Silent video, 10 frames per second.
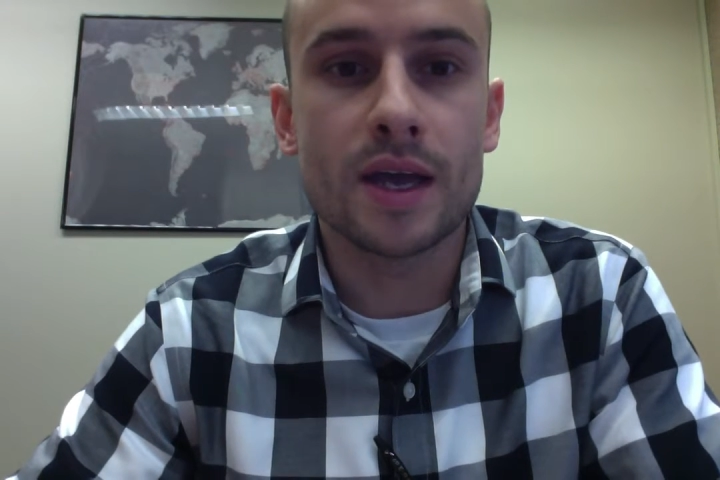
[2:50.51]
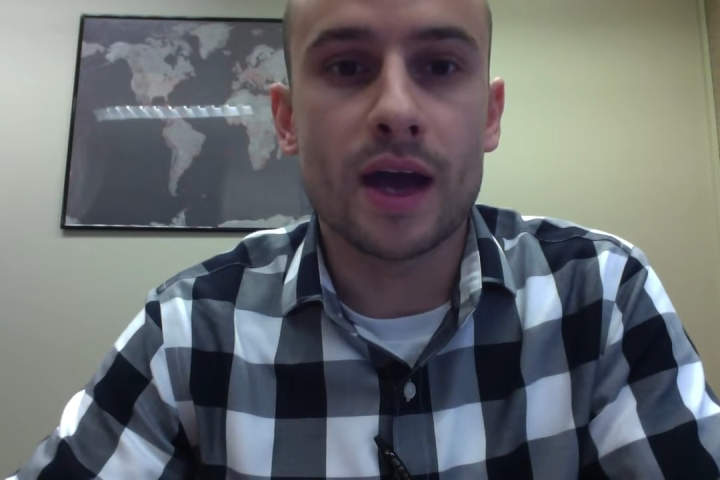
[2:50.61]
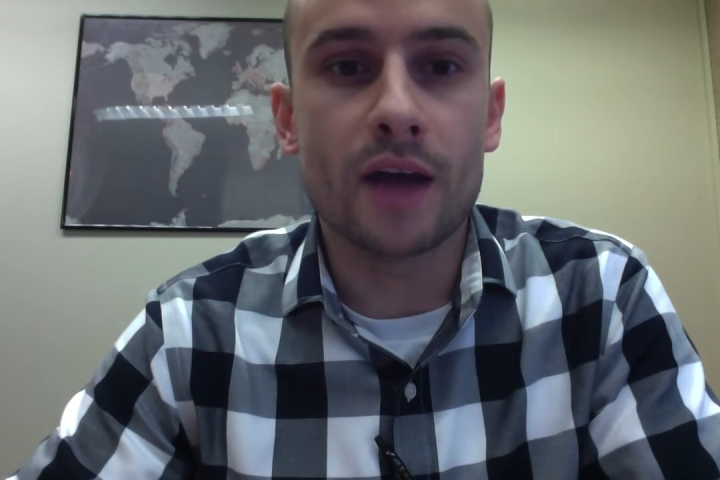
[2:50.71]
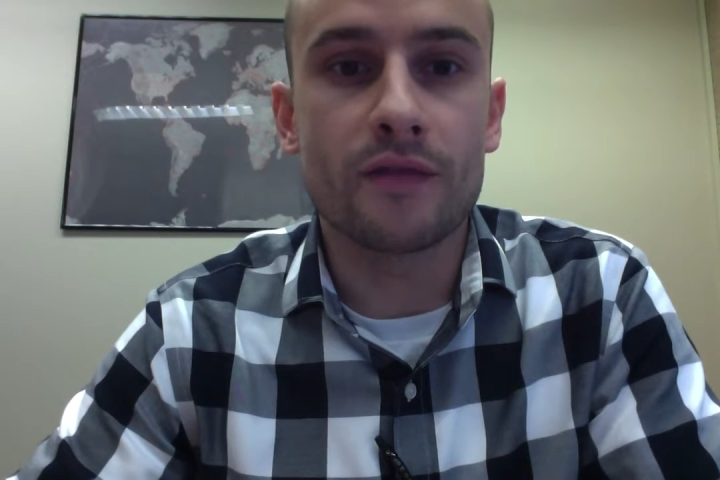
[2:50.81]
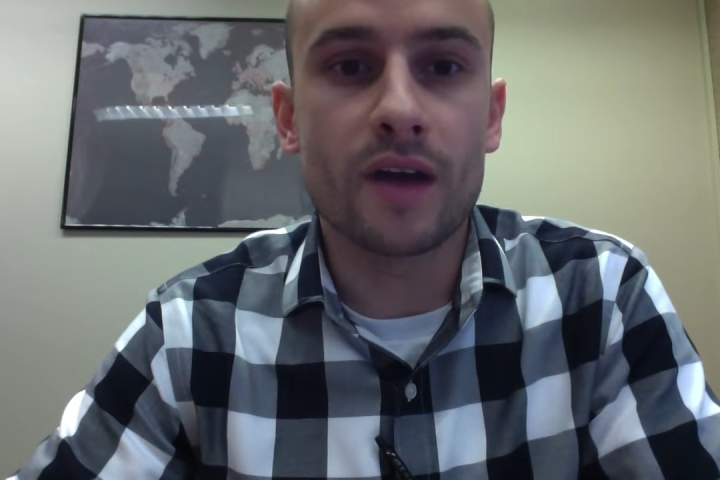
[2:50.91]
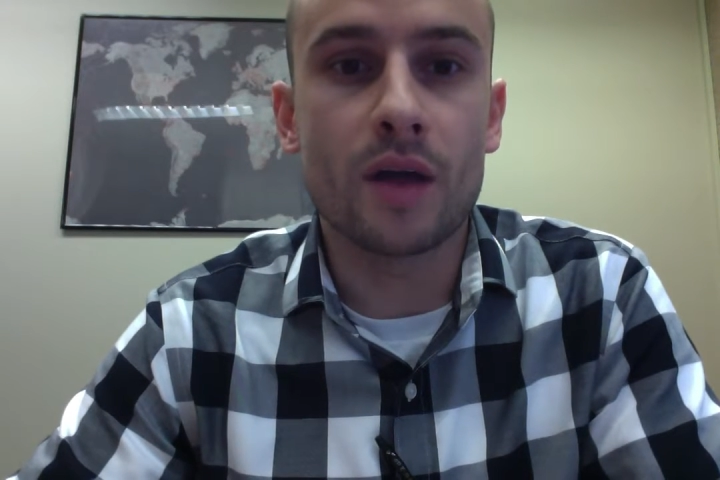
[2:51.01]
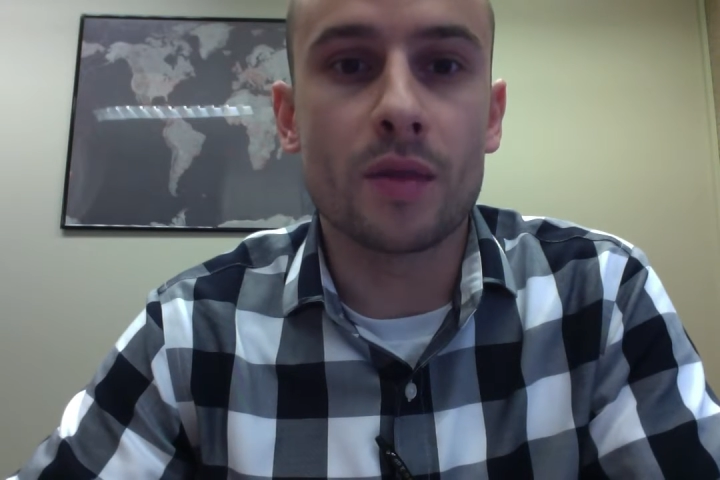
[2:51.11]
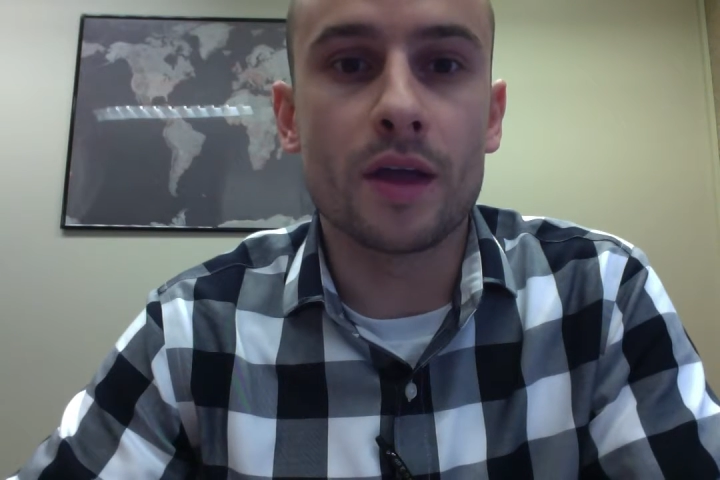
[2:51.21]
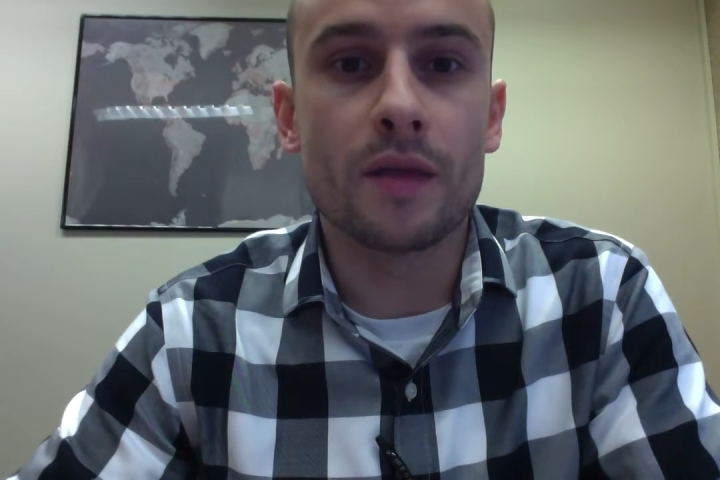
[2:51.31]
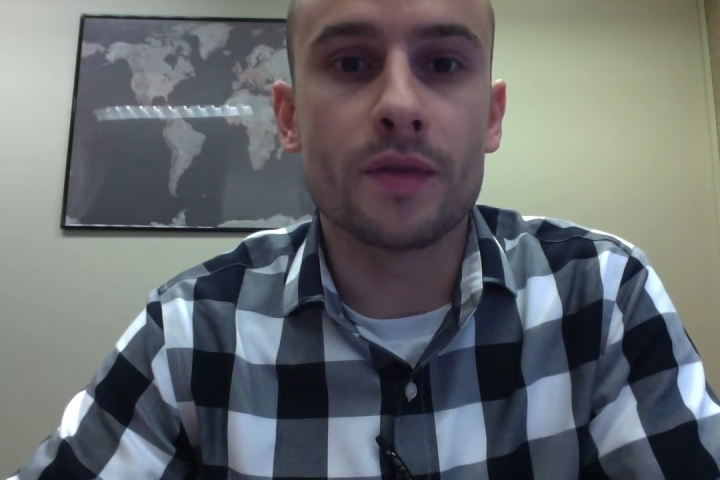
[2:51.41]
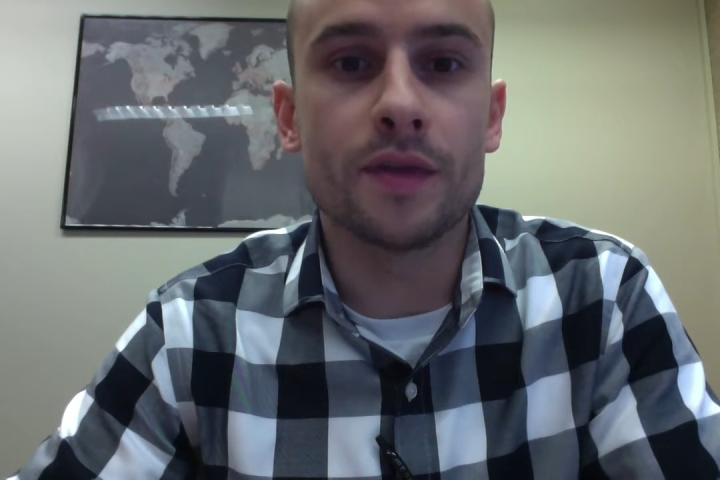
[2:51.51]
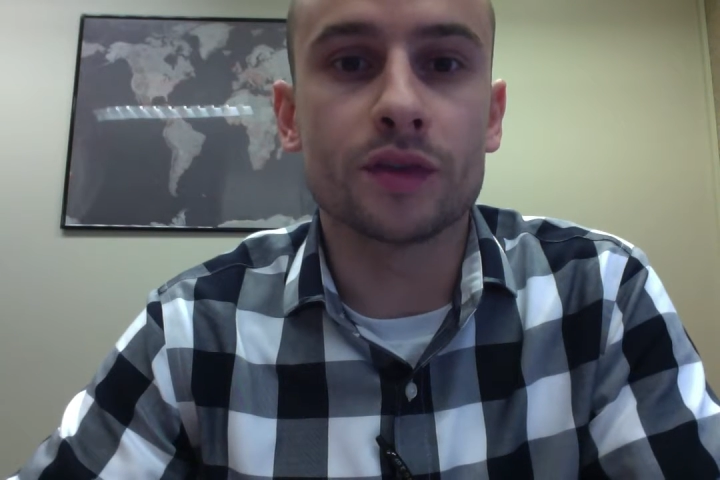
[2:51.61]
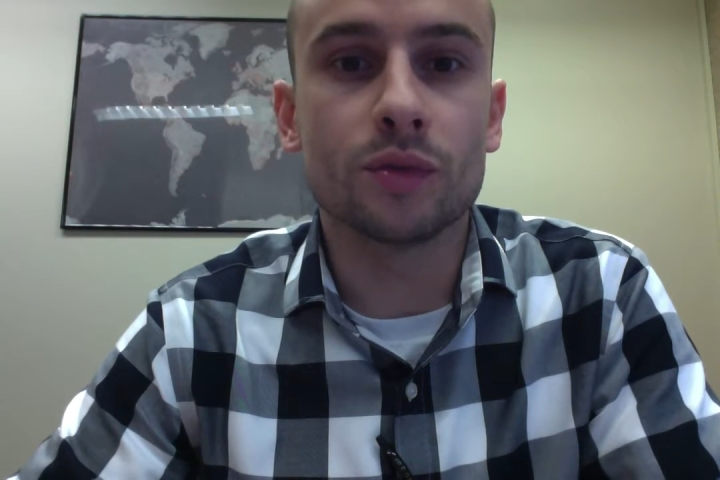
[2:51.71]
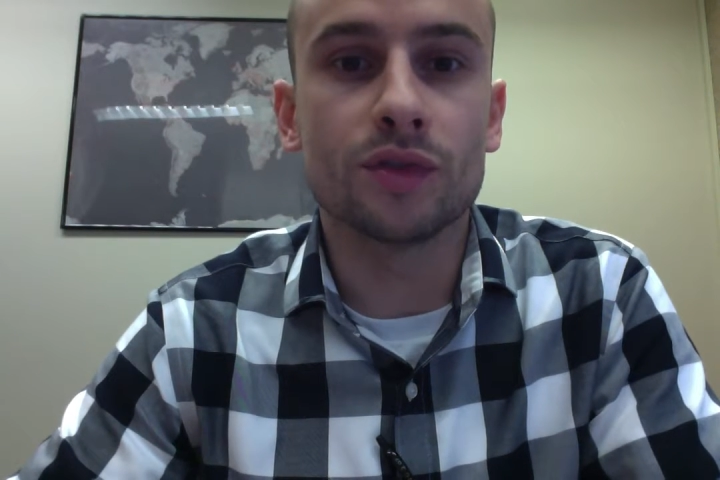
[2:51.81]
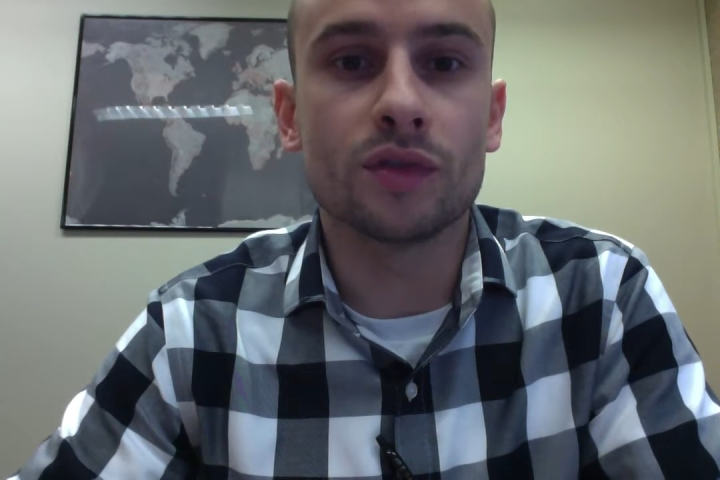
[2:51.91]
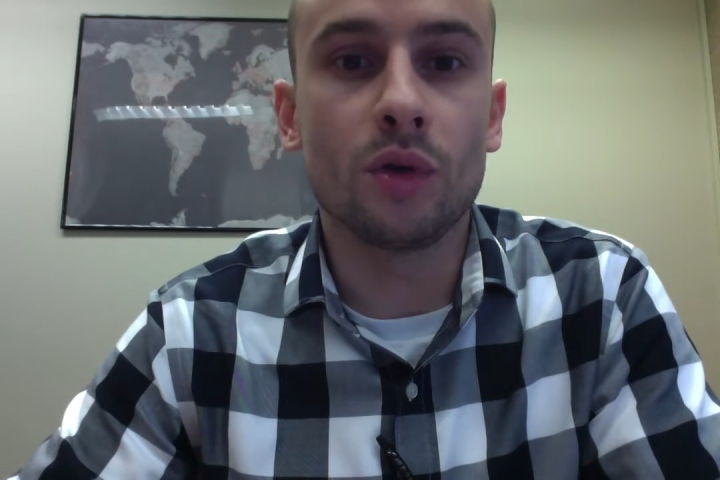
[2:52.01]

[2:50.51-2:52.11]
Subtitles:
I found that this was